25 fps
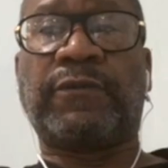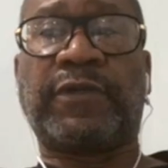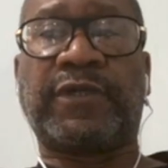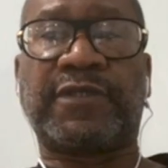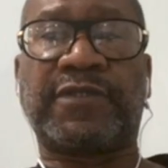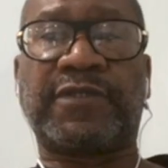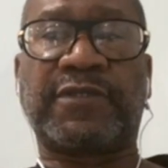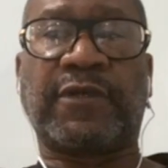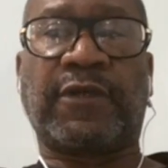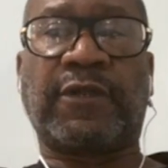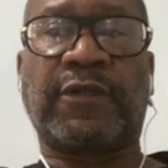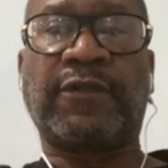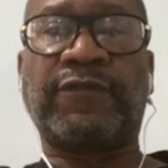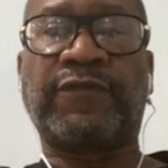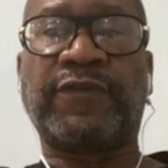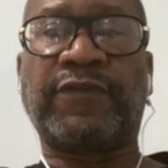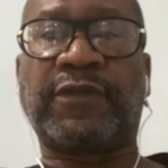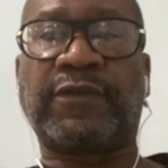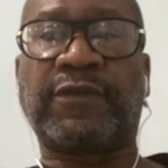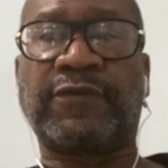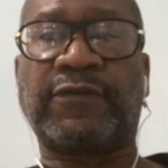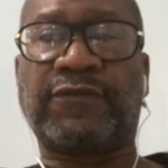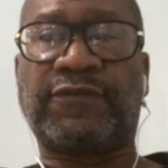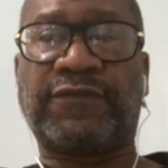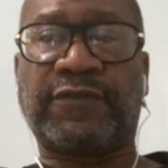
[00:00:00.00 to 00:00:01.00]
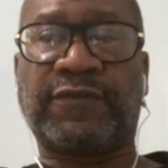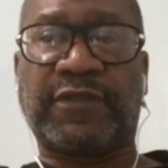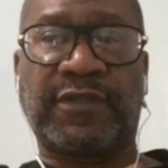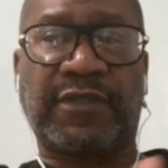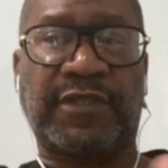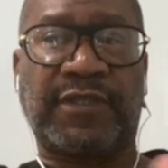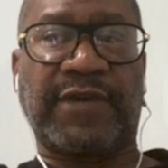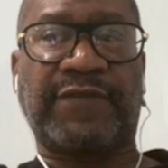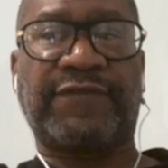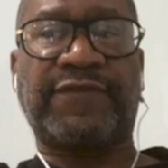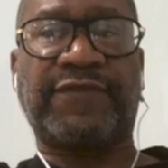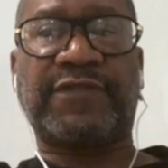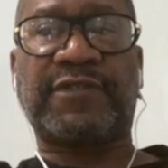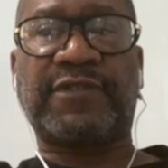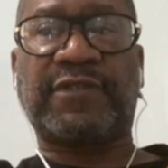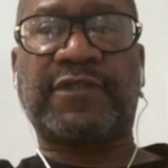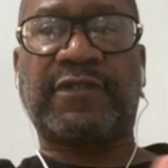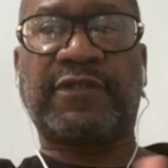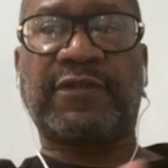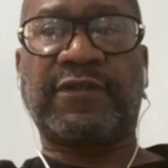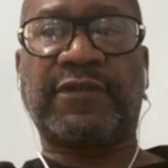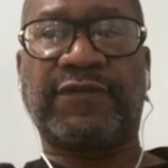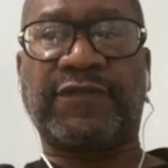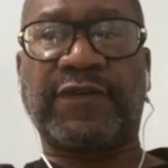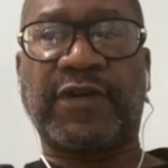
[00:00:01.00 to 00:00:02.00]
We're solving for the
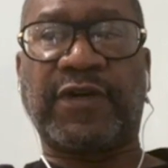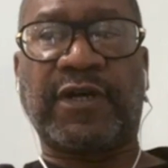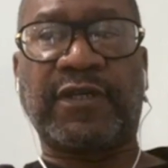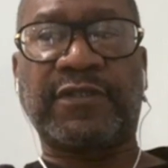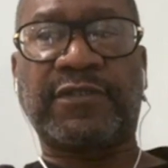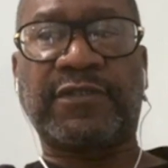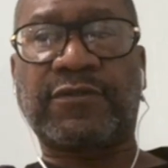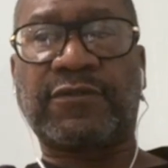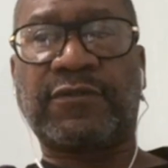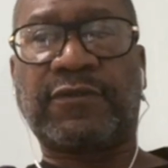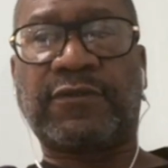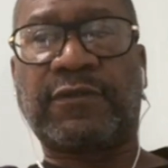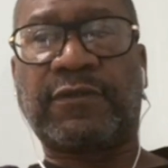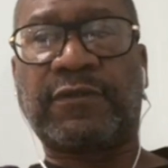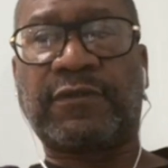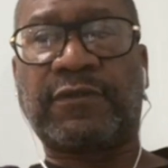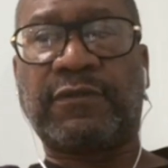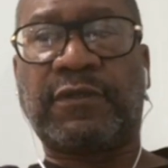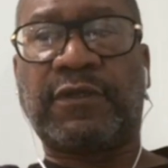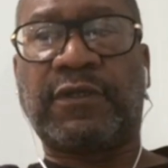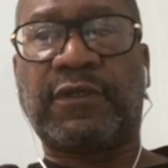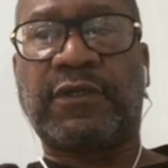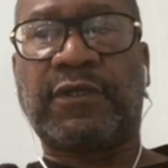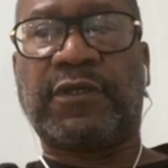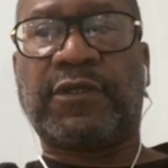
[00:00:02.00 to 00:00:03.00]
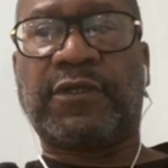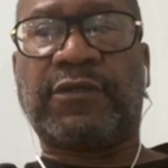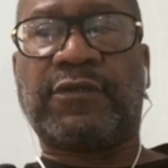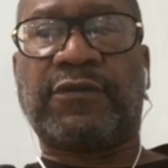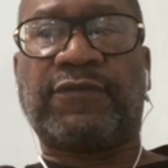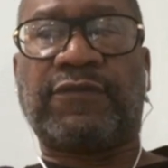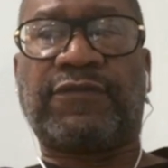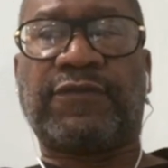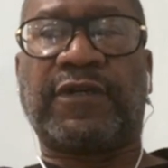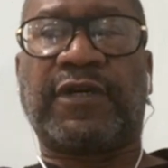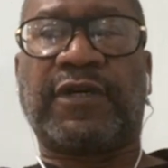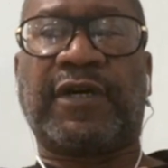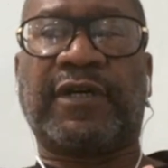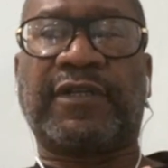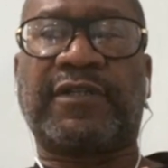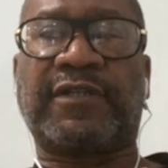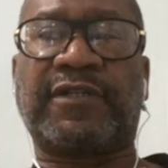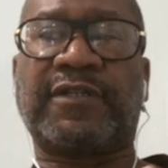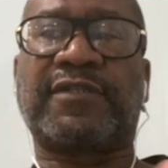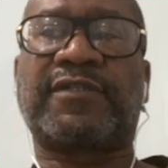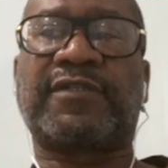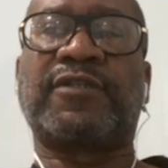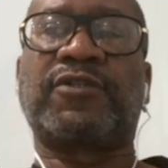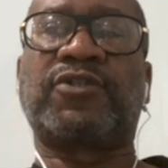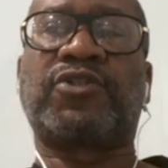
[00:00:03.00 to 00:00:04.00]
deficit of art school for
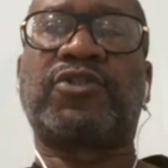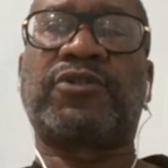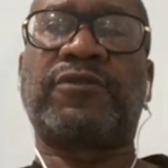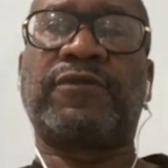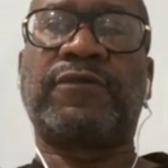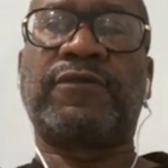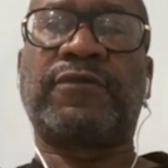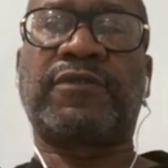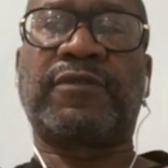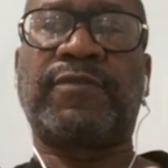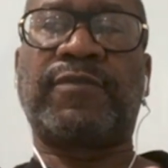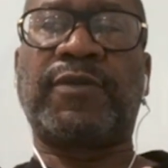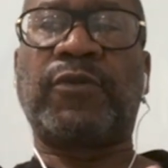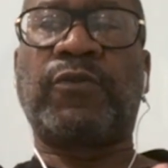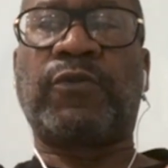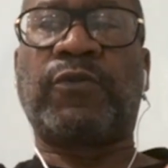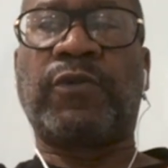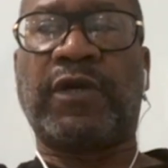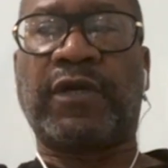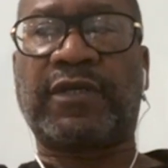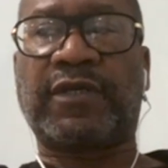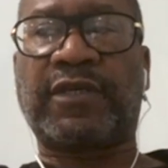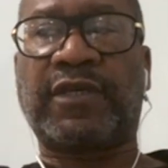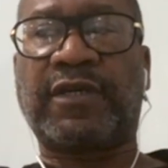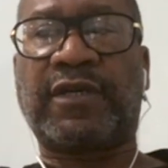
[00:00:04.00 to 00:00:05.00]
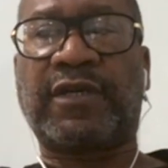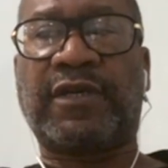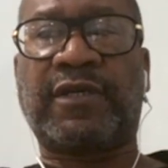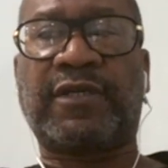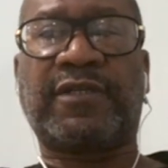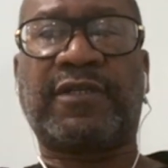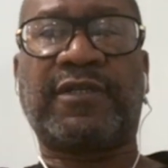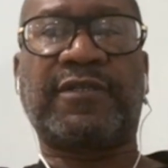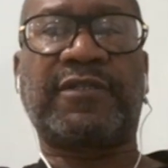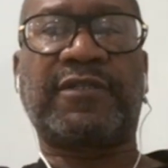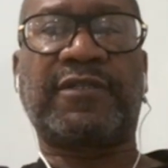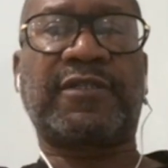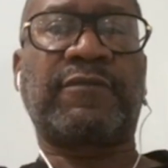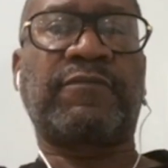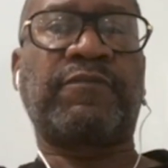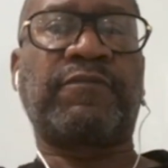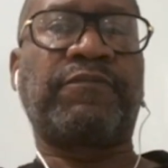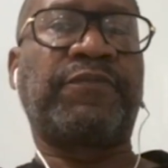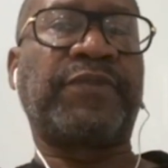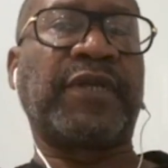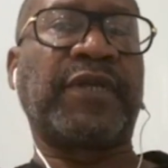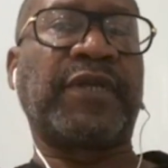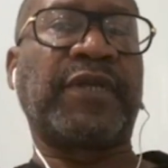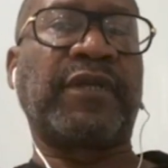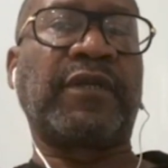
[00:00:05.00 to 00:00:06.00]
artists that choose to be working artists,
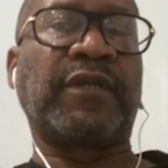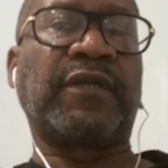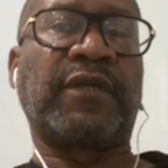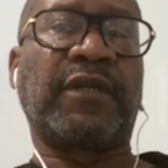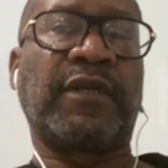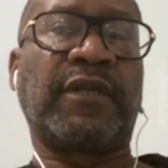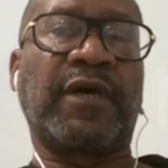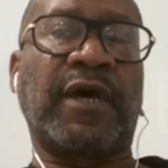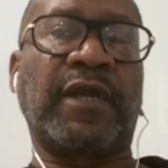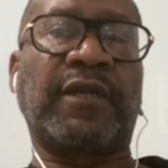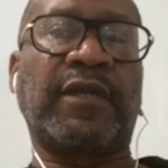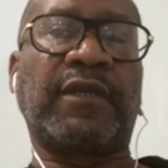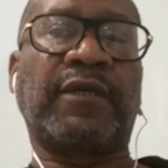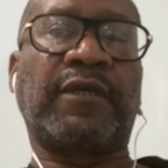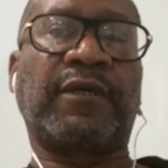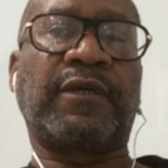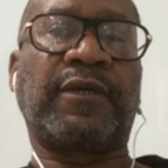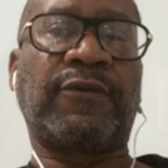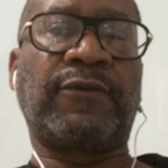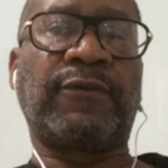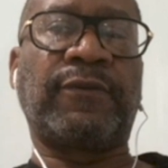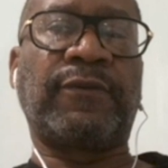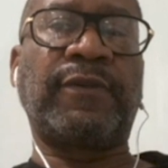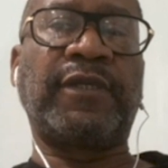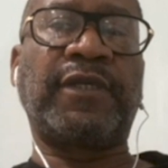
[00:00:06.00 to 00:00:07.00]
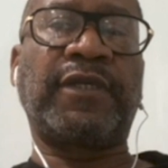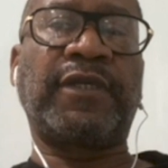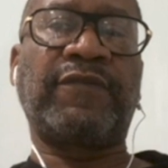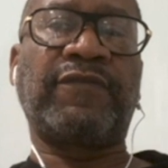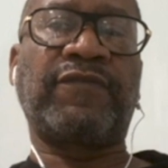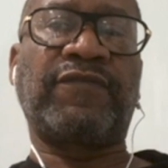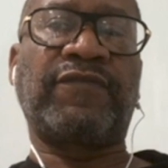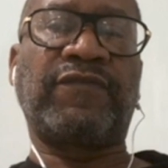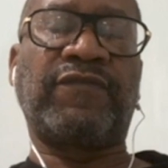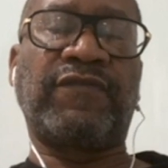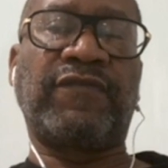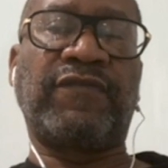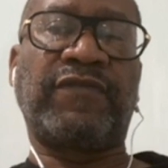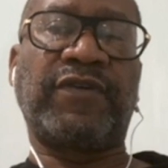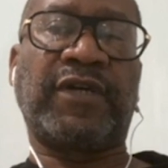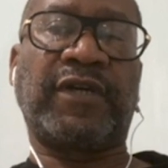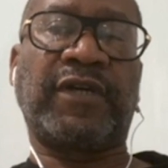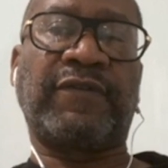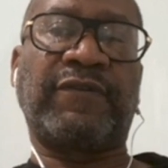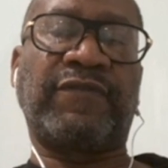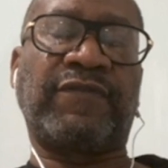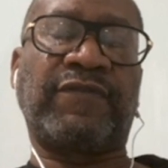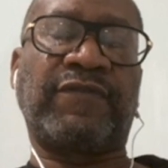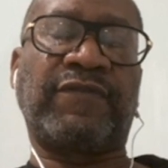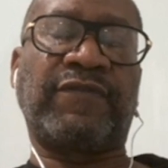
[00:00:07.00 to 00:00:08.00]
but not only
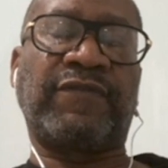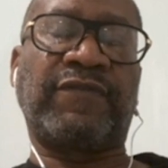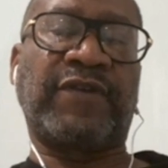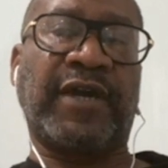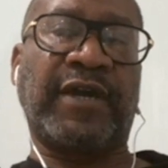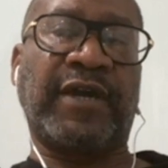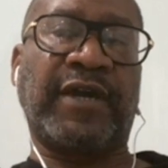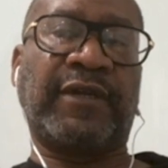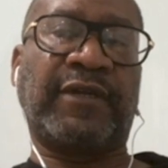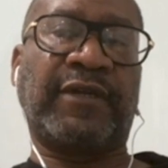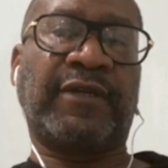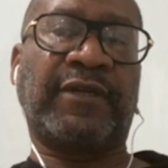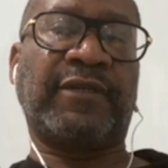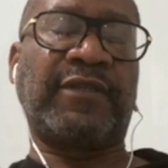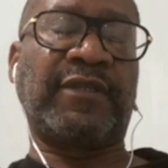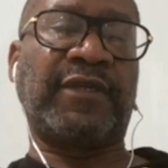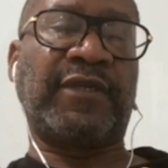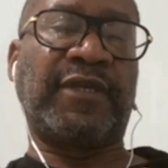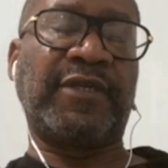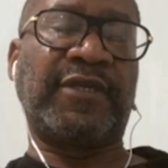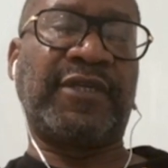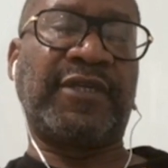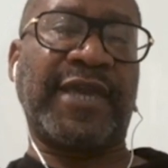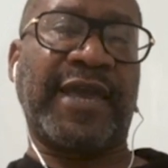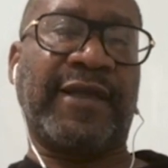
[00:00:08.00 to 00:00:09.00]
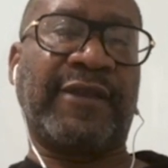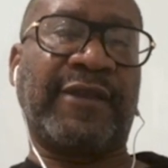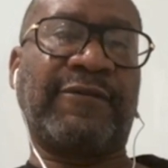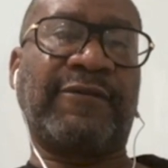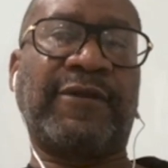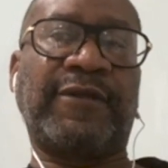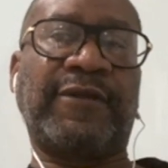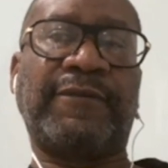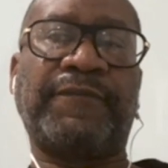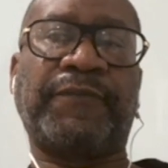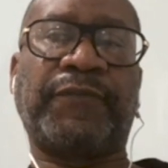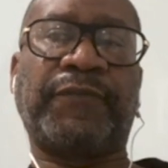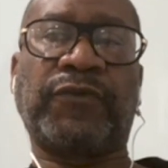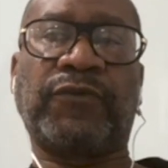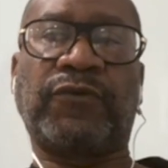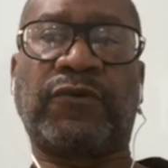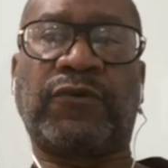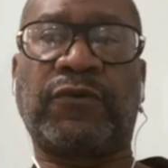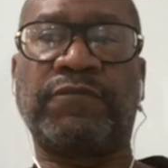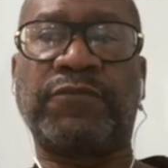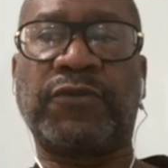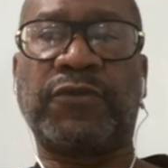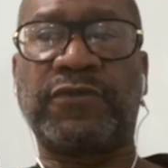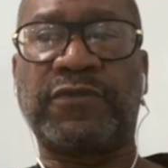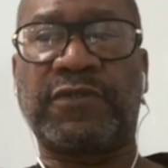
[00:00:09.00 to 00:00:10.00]
via the gallery
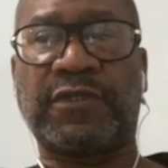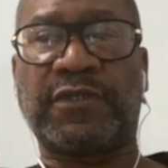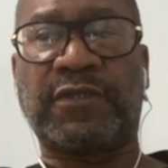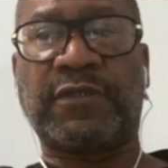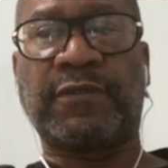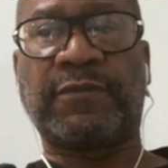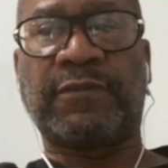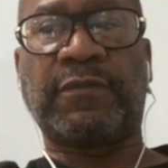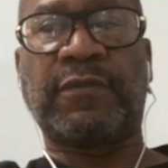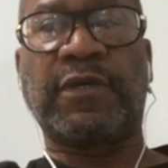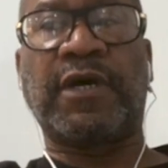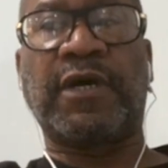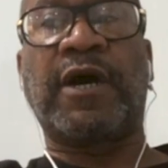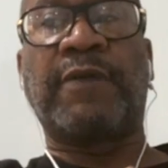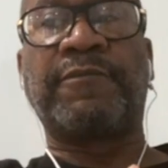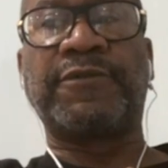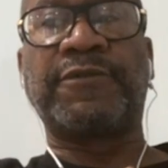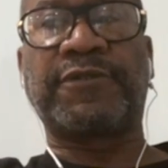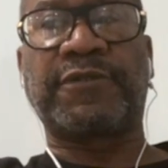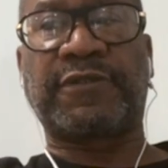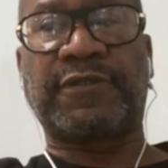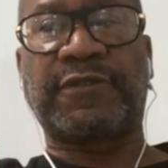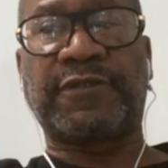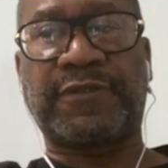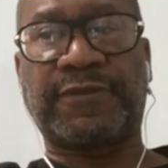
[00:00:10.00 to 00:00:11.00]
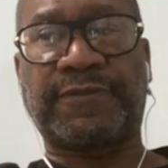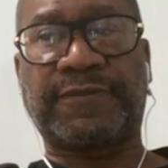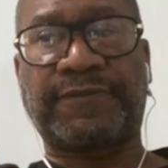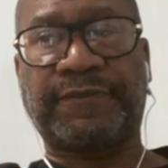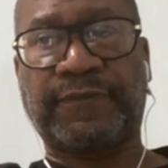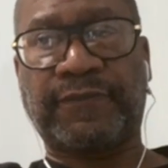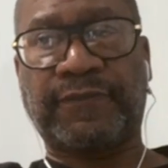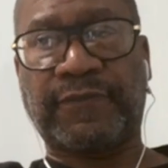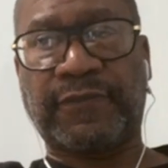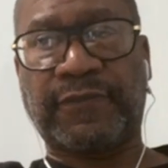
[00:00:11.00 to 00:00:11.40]
or museum options.